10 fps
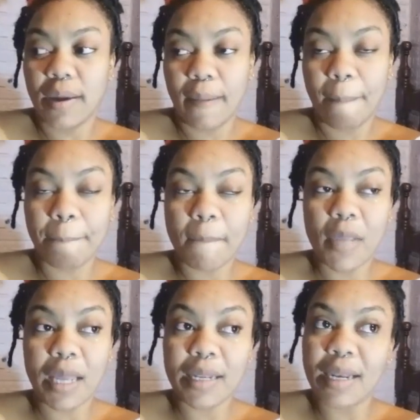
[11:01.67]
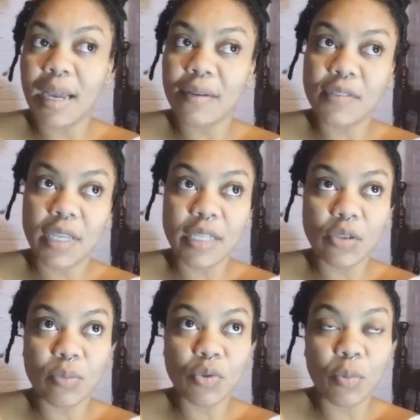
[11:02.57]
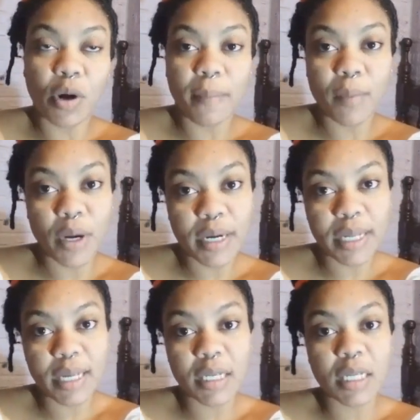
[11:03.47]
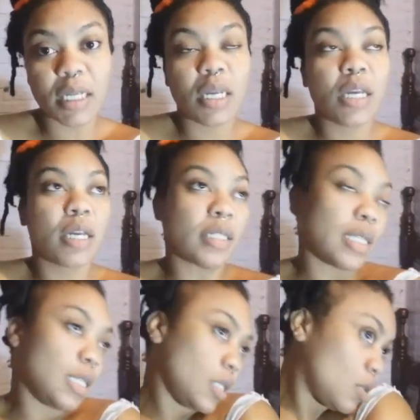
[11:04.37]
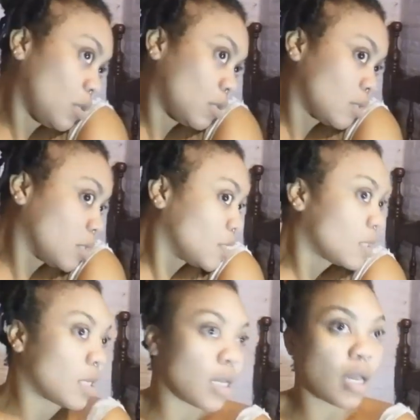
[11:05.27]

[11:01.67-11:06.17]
yeah, and then I have to get up tomorrow morning because I need to go to the